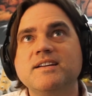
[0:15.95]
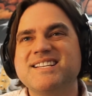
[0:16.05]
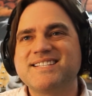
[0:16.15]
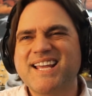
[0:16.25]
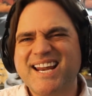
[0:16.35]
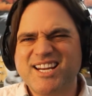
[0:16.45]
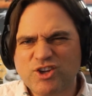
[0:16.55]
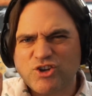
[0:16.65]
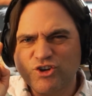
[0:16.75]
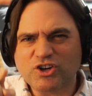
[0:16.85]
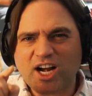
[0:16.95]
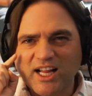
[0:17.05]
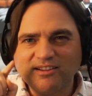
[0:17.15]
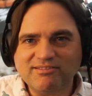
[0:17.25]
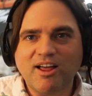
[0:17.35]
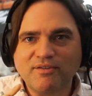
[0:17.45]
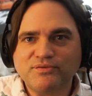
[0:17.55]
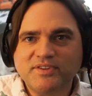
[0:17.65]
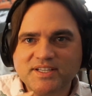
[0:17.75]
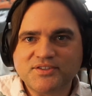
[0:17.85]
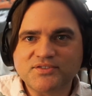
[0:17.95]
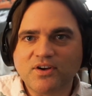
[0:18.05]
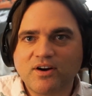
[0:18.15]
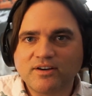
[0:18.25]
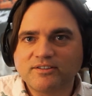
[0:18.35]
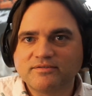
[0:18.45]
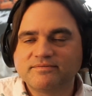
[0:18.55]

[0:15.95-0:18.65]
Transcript: said, You're gonna love this song.